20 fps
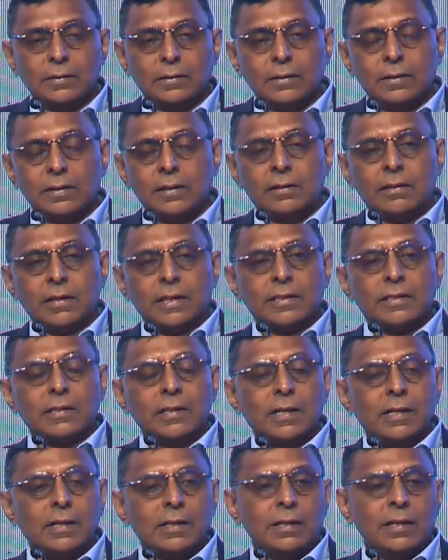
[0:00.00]
in
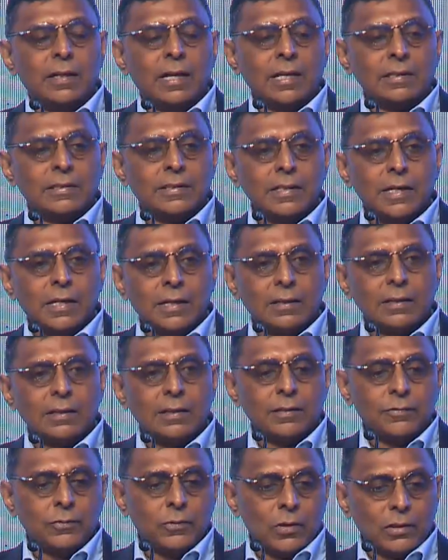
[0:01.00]
Russia, in ASEAN,
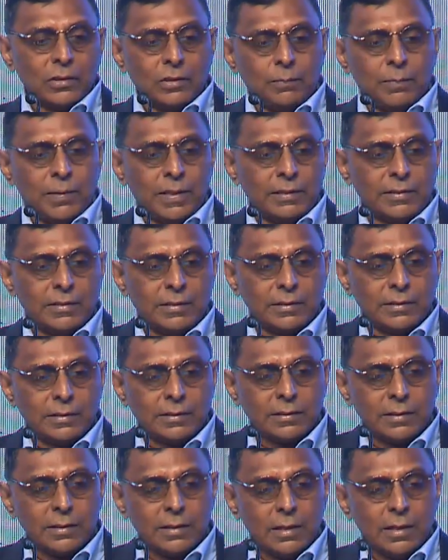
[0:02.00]
and a few other
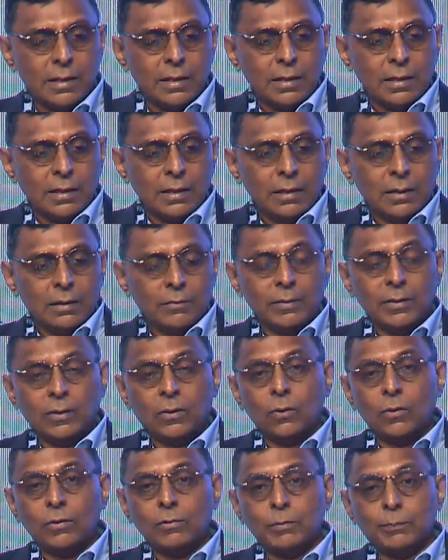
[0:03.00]
places. We'll
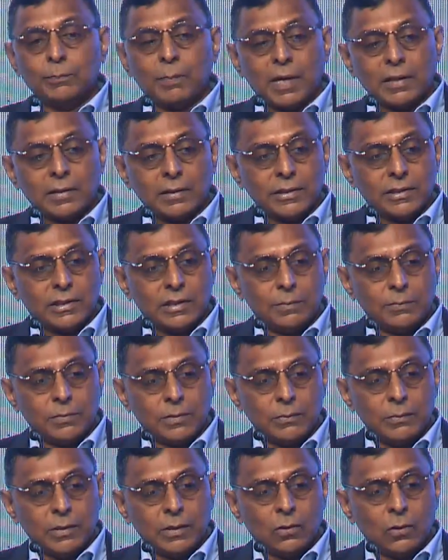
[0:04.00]
grow with
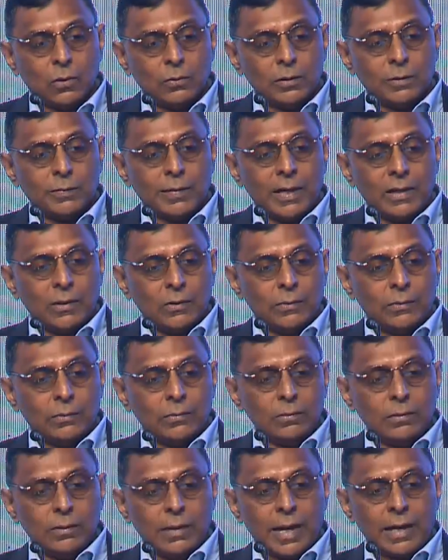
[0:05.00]
partnerships, we'll grow with
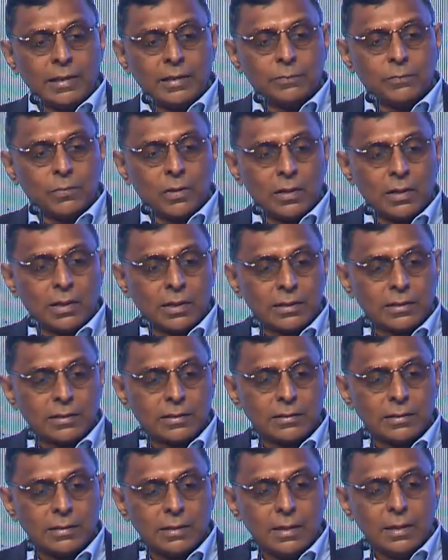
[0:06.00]
value-added
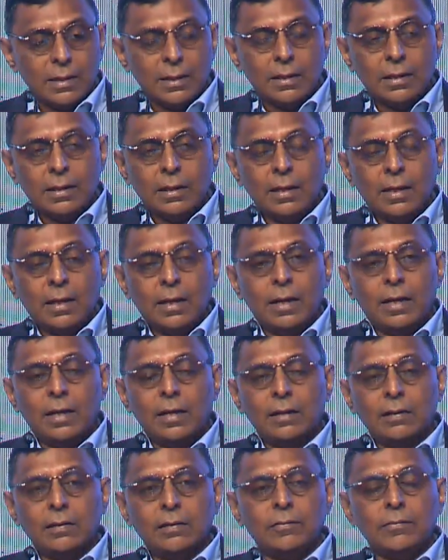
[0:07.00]
products.
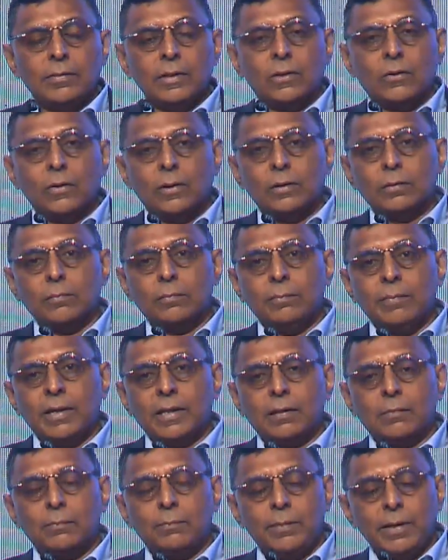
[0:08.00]
And we're going to
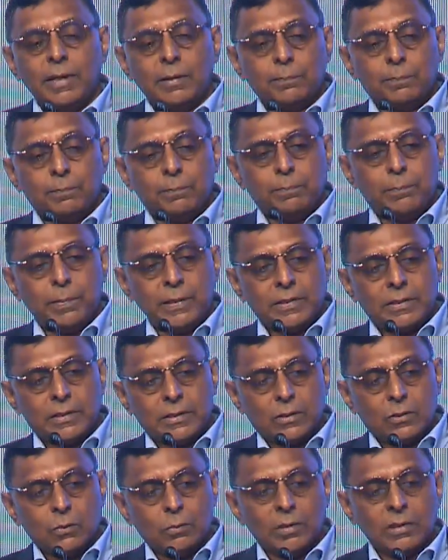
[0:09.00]
make a big
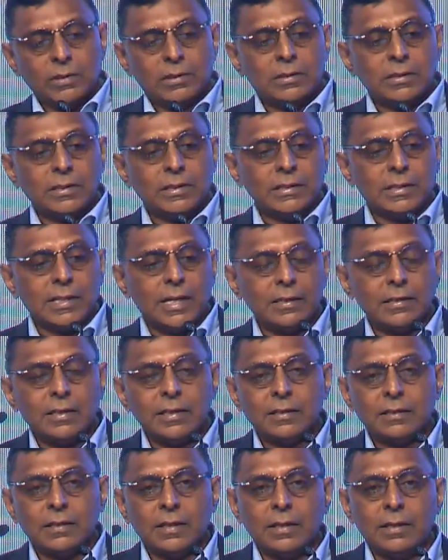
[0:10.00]
pitch towards
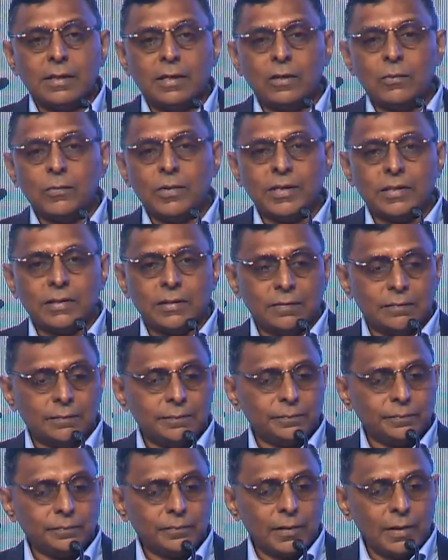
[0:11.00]
digitization and innovation.
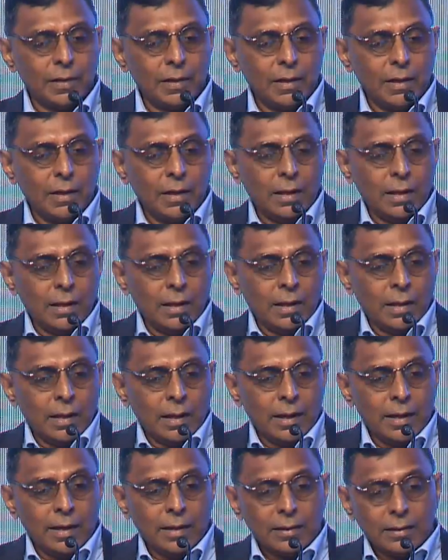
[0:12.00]

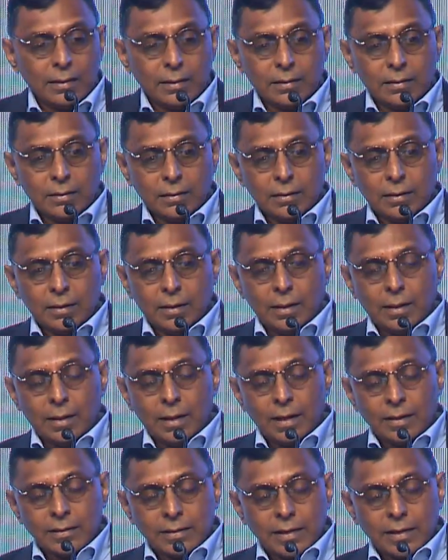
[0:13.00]
And as